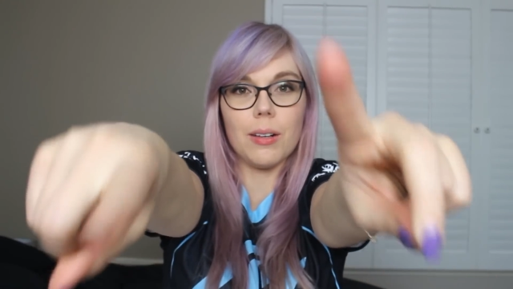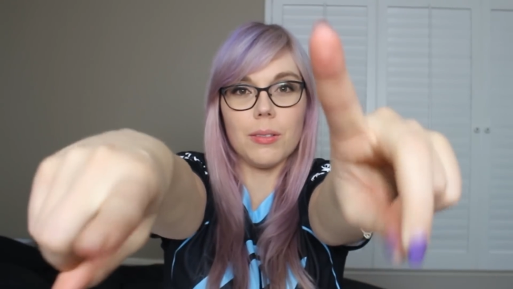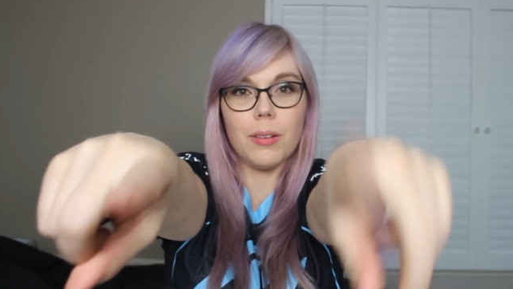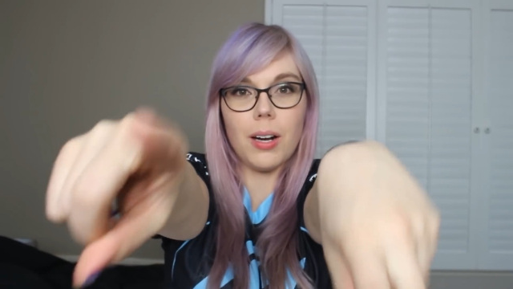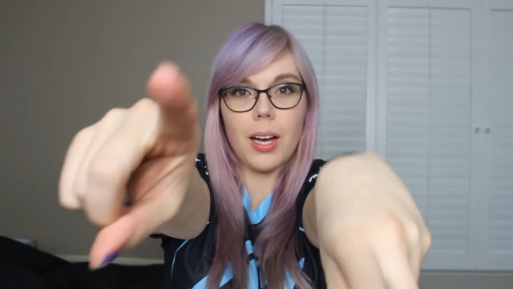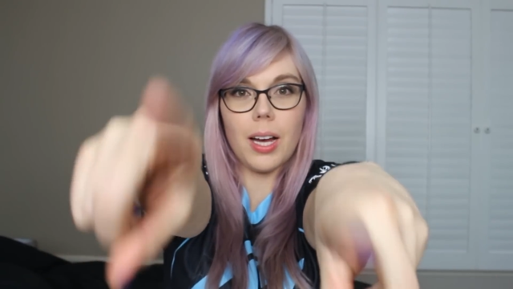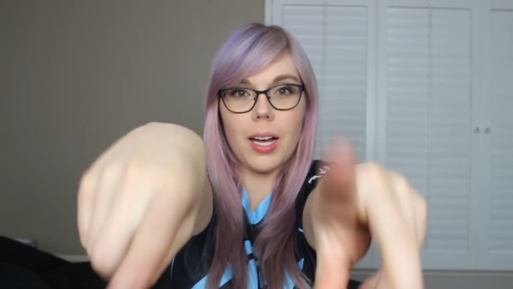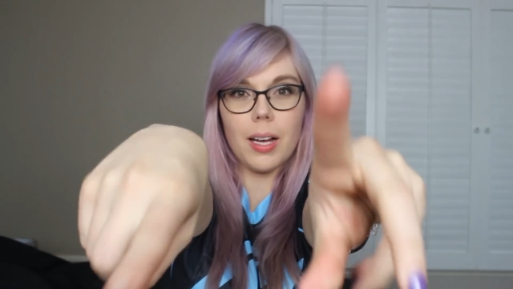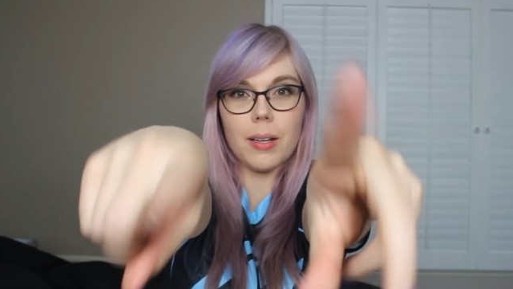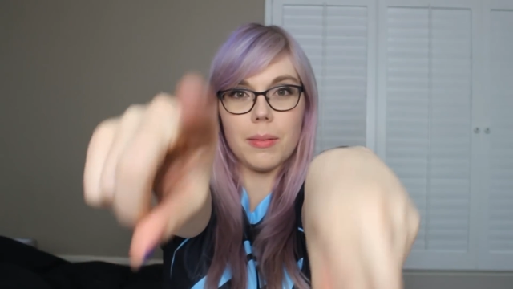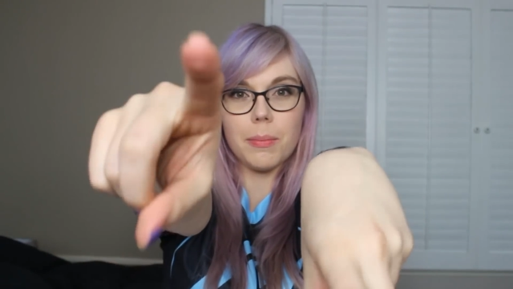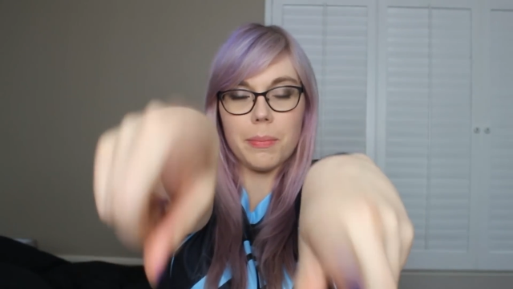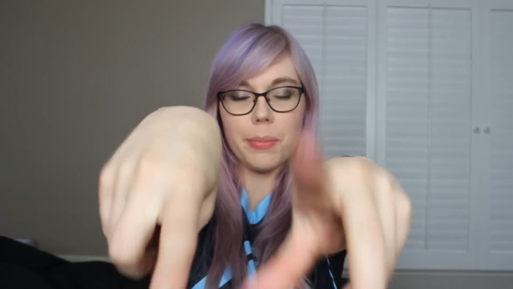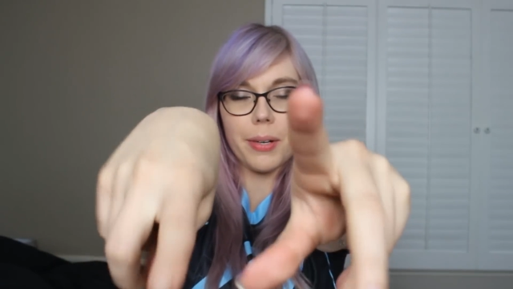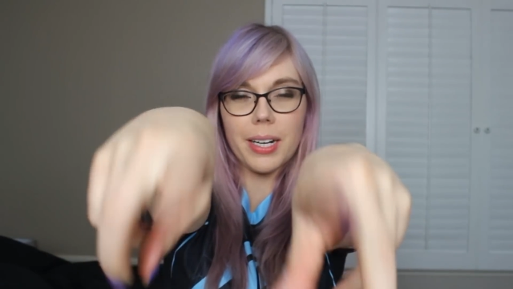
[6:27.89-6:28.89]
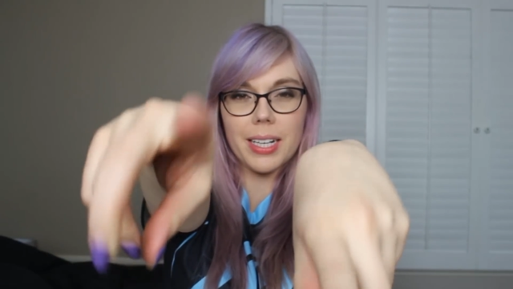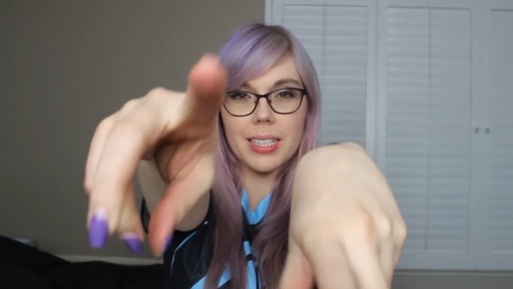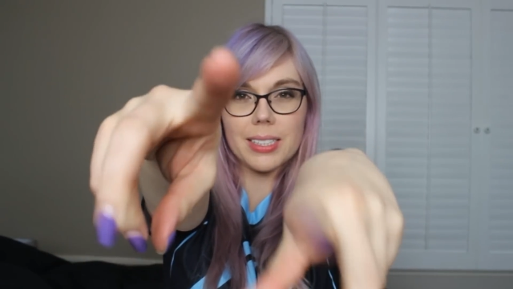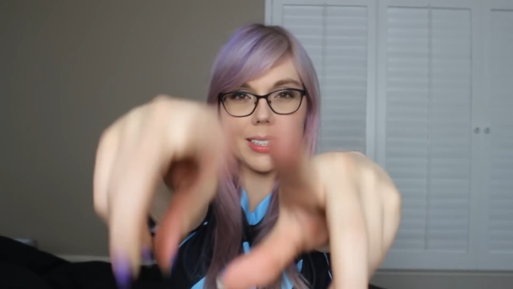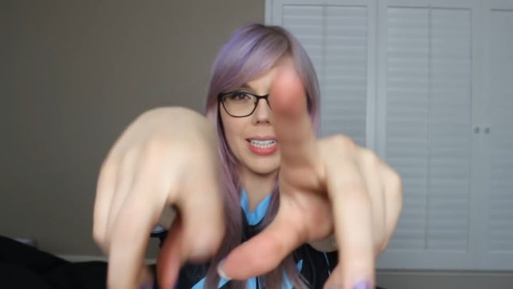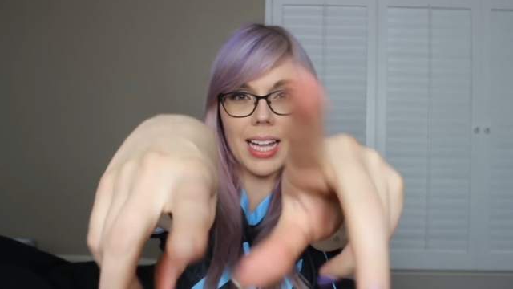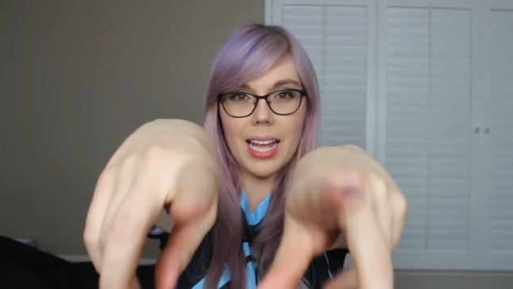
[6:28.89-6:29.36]

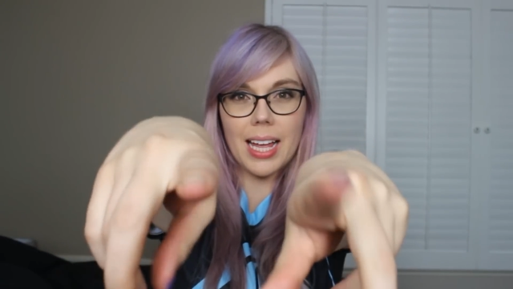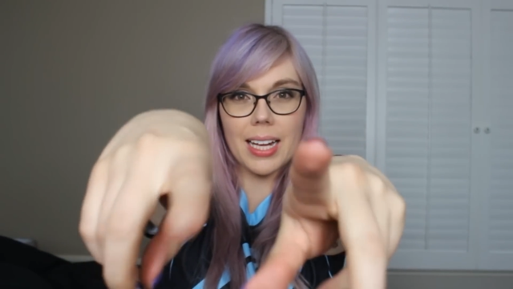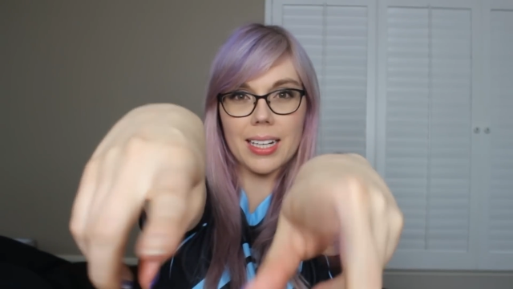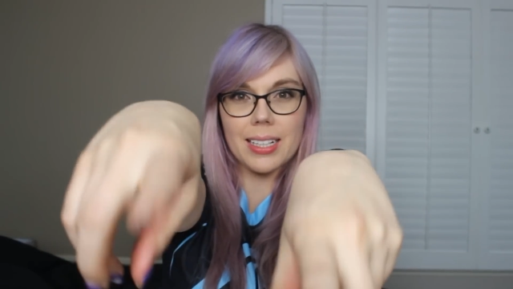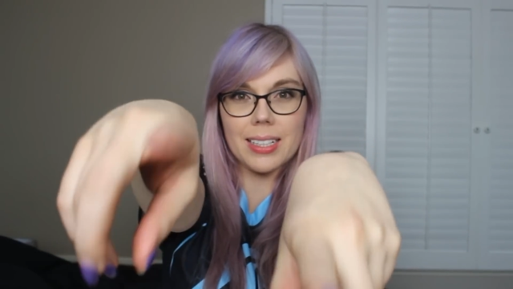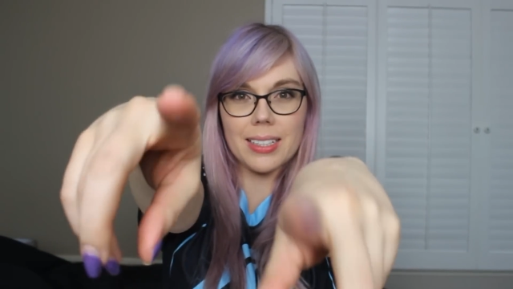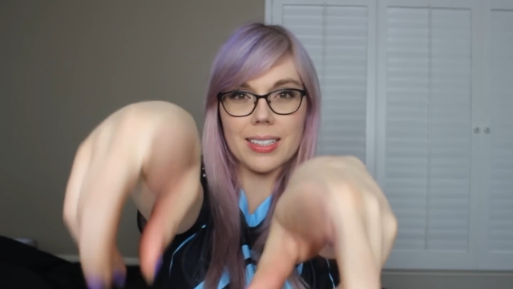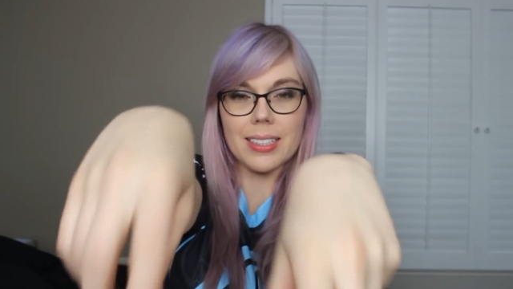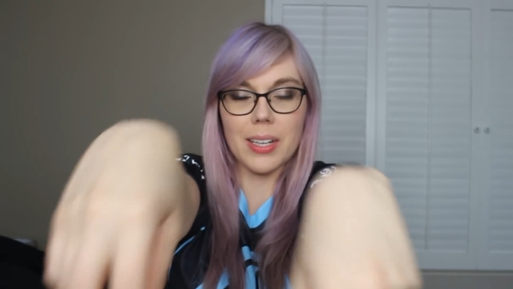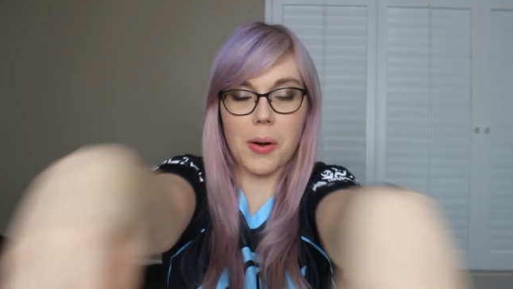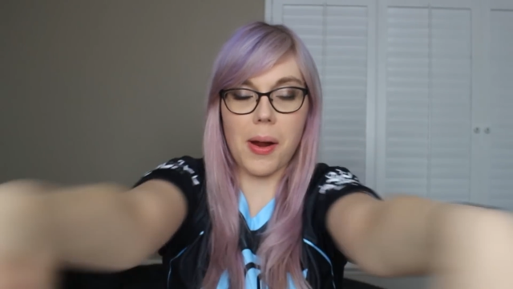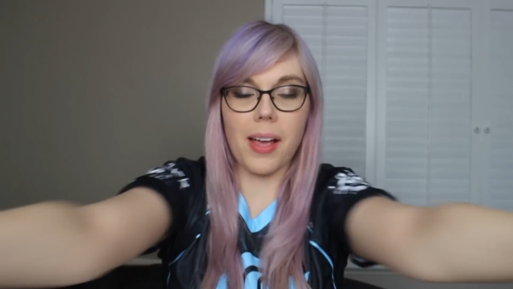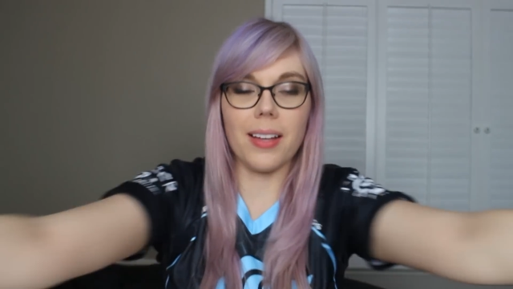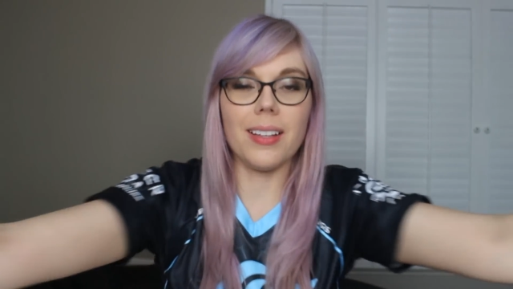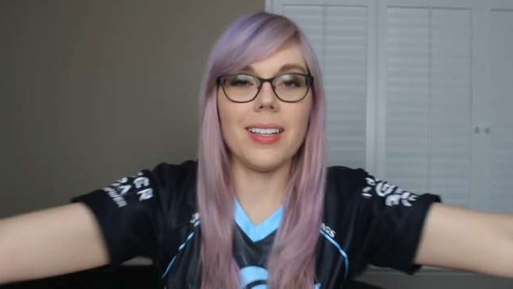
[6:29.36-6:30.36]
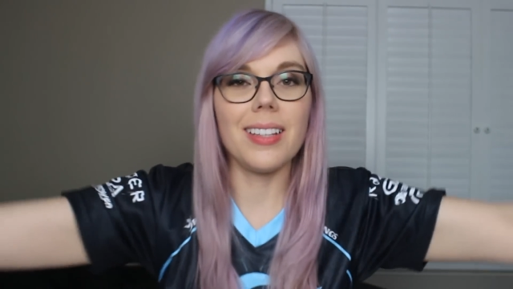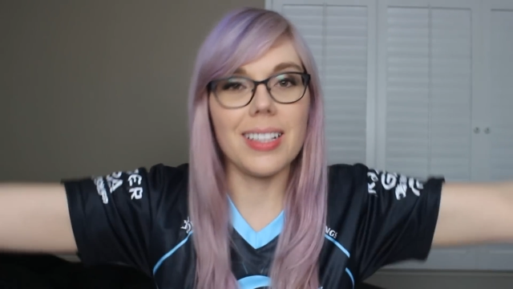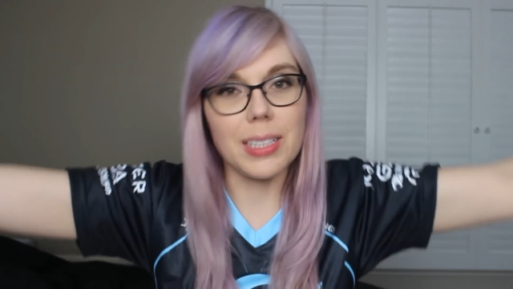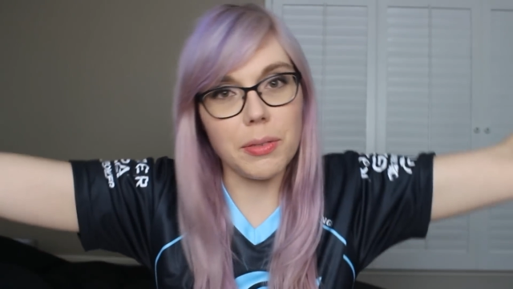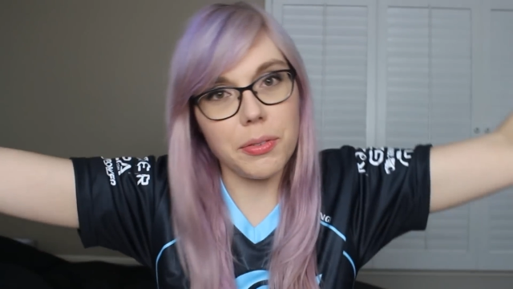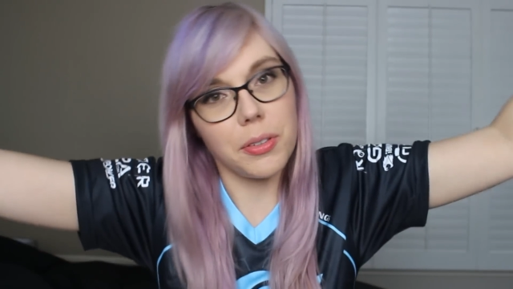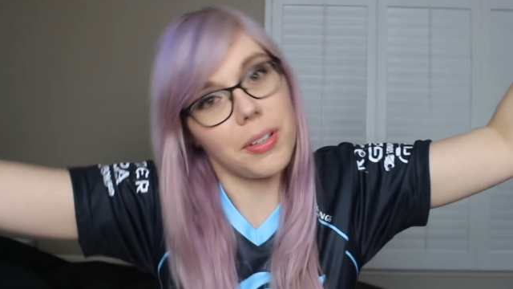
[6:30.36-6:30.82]
Represent. Right.
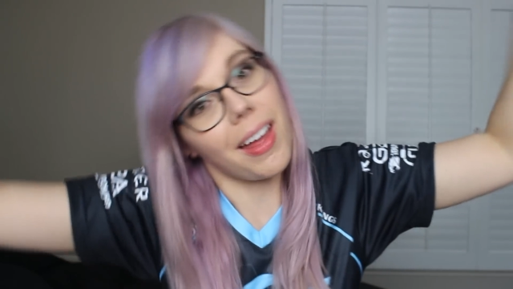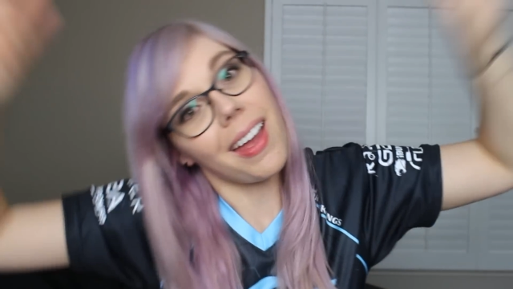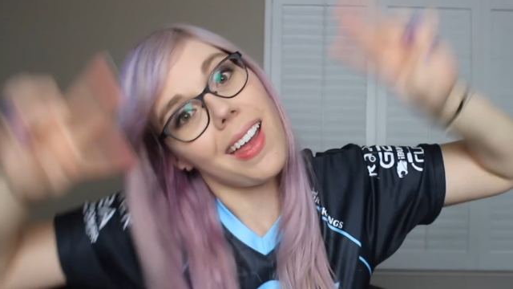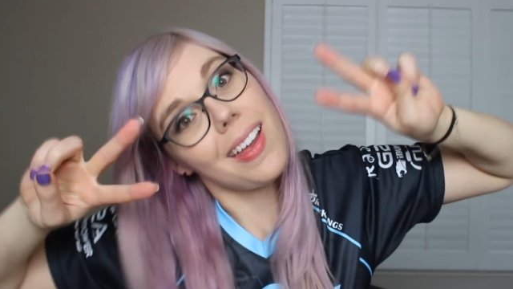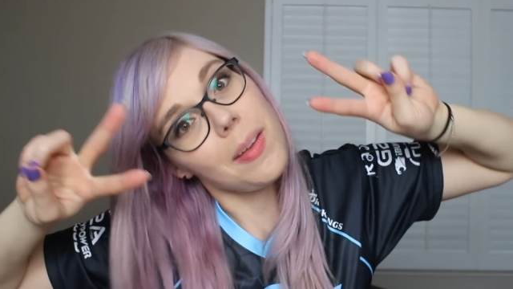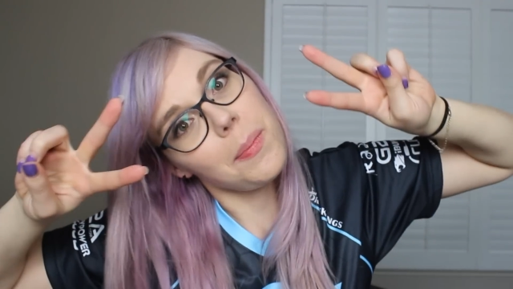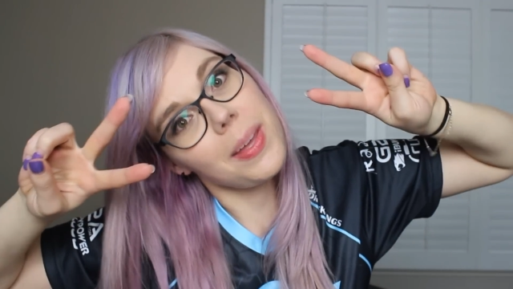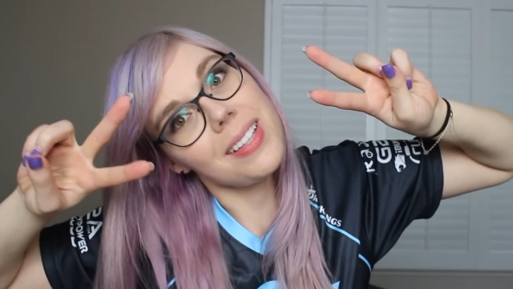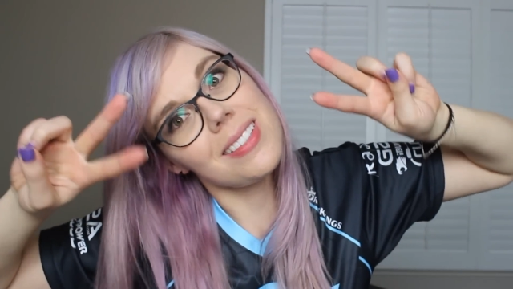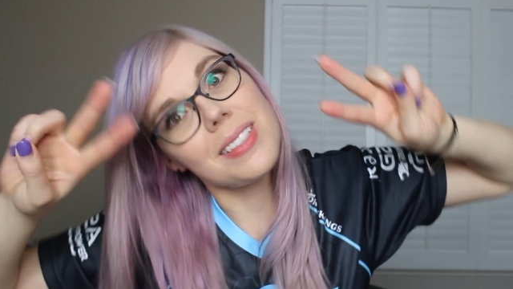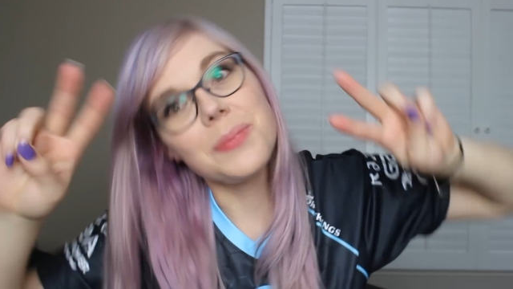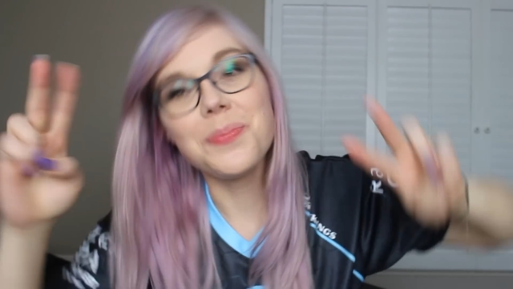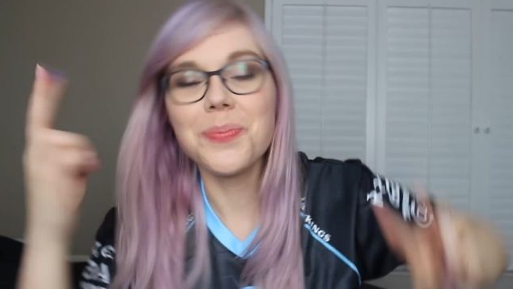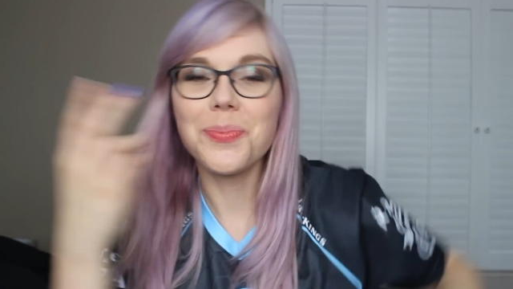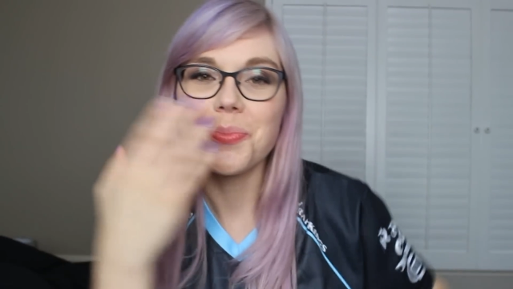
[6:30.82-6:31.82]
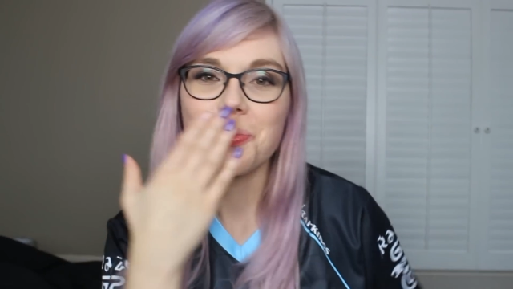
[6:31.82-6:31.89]
That's it for today. Peace.